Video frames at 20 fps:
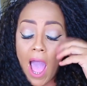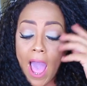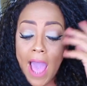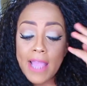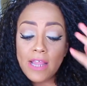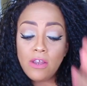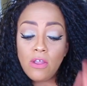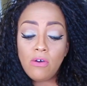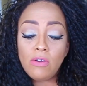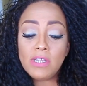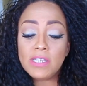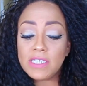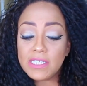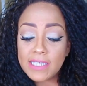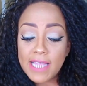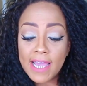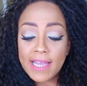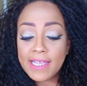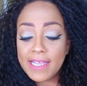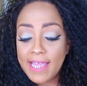I
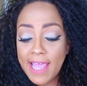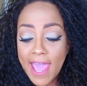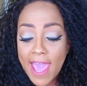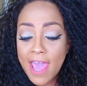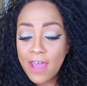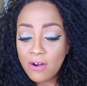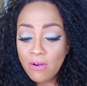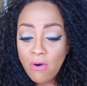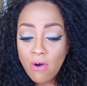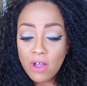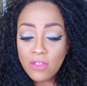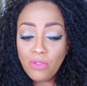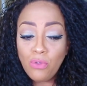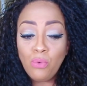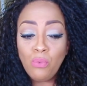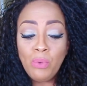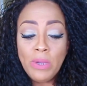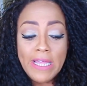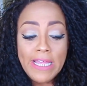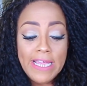noticed that he had on
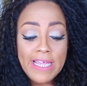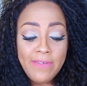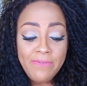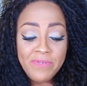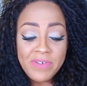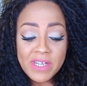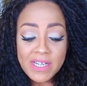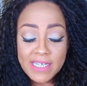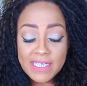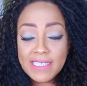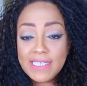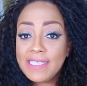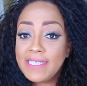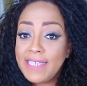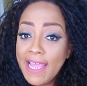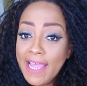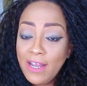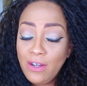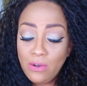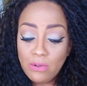the weaved
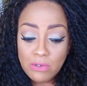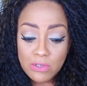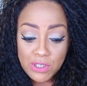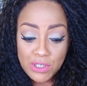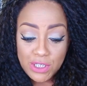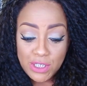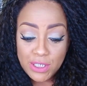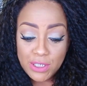sandals.